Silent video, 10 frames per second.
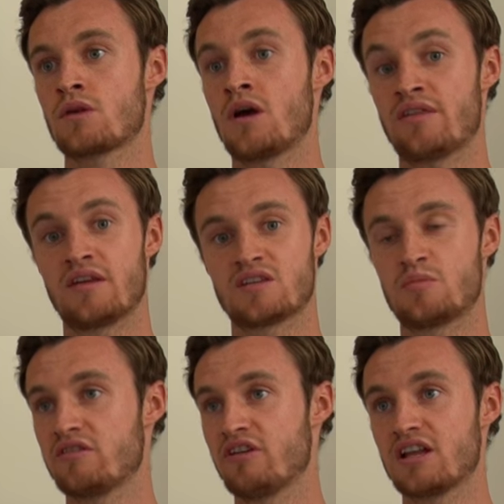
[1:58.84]
I think it's
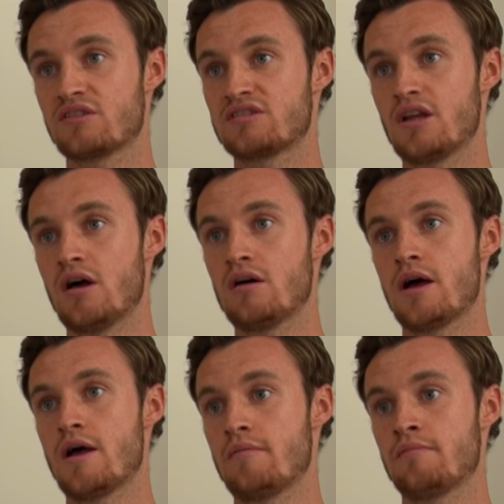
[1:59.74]
been a really good start.
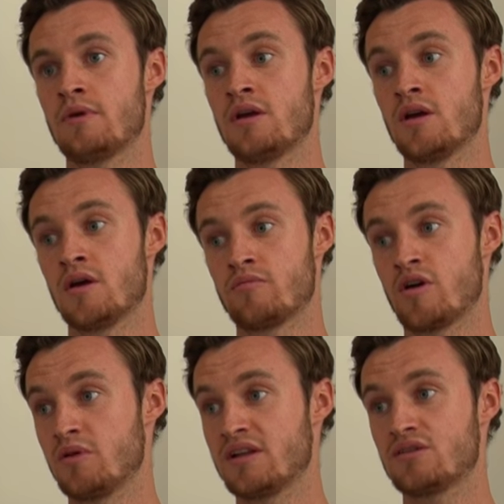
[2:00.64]

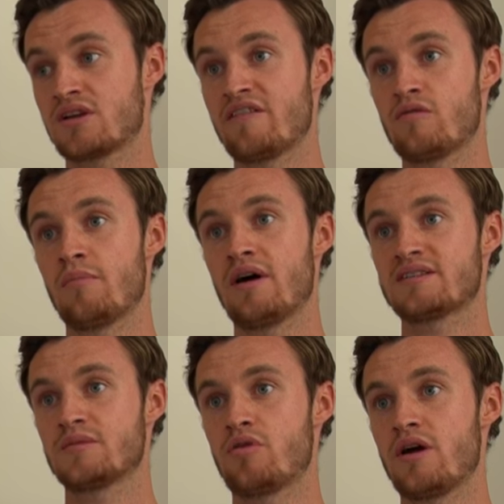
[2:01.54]
Probably took everyone by
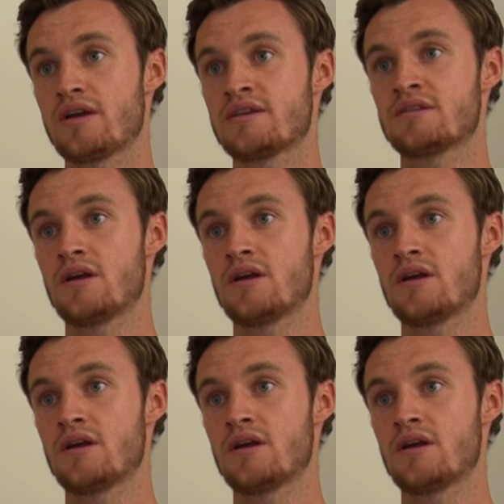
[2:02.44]
surprise,